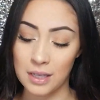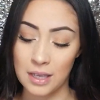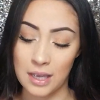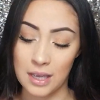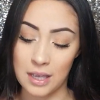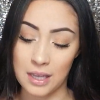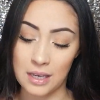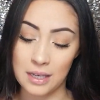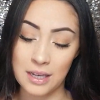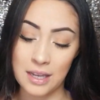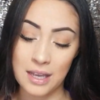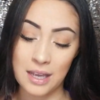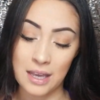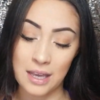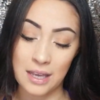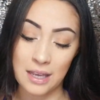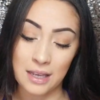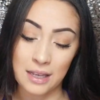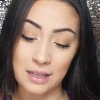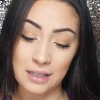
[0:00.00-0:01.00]
it
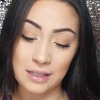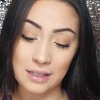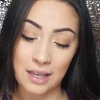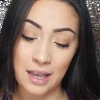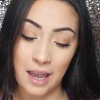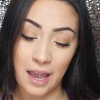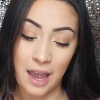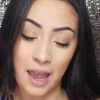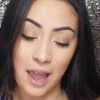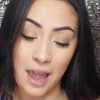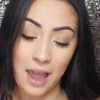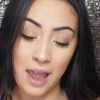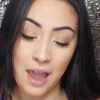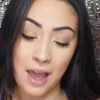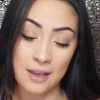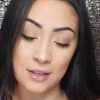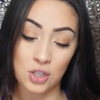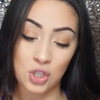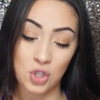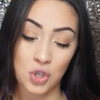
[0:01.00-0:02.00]
is a
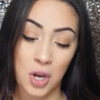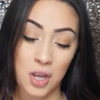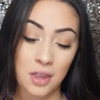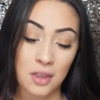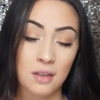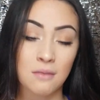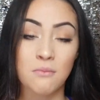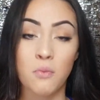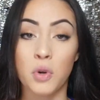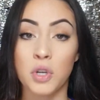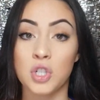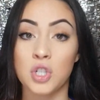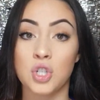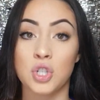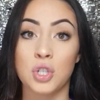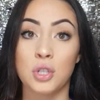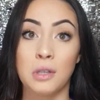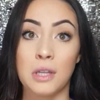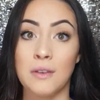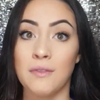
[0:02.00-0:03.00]
Strength and
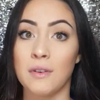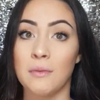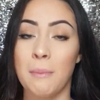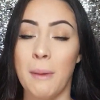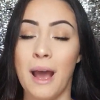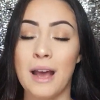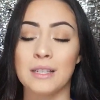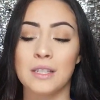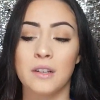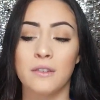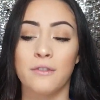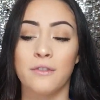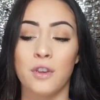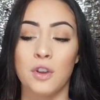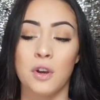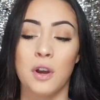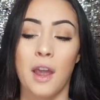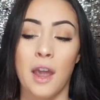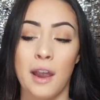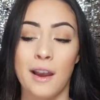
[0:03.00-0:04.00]
Moisture Leave-In Mask for your
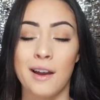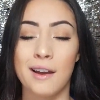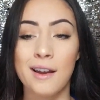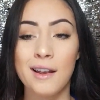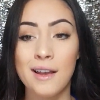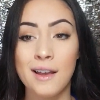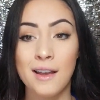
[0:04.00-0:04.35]
hair.